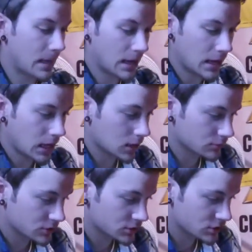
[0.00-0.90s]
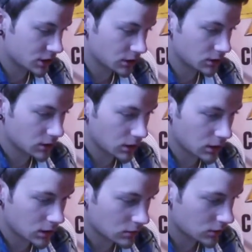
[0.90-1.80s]
And I'm just chilling
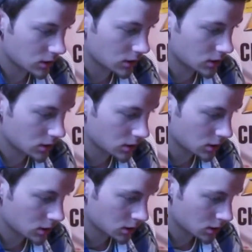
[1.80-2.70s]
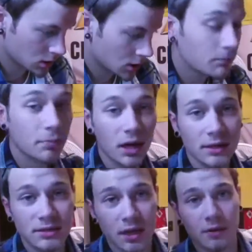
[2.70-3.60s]
now and
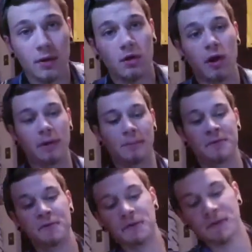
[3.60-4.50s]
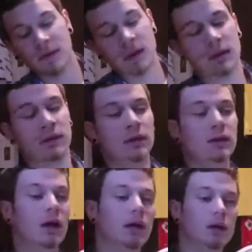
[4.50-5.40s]
pause that real quick.
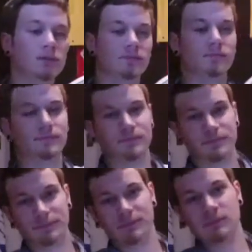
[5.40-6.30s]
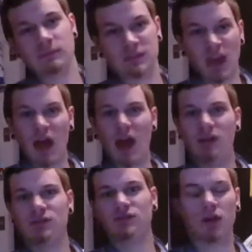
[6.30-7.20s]
Um,
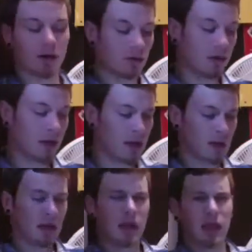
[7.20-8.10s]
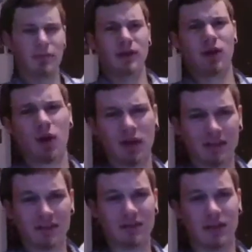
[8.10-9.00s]
yeah, so let me know how you
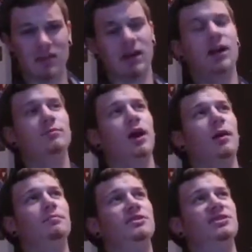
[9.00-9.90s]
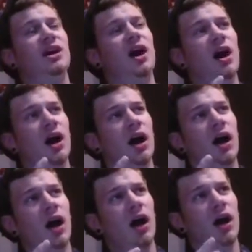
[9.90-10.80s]
guys like that time lapse.
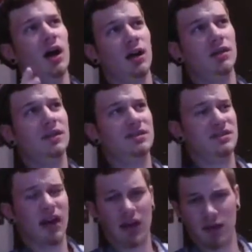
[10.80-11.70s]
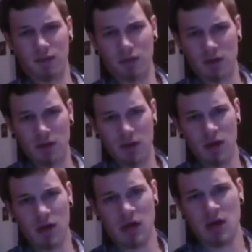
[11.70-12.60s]
The second one.
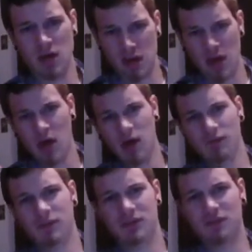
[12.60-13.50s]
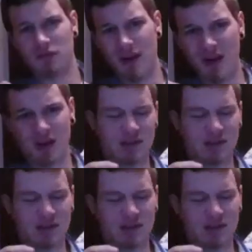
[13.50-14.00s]
Of like the rain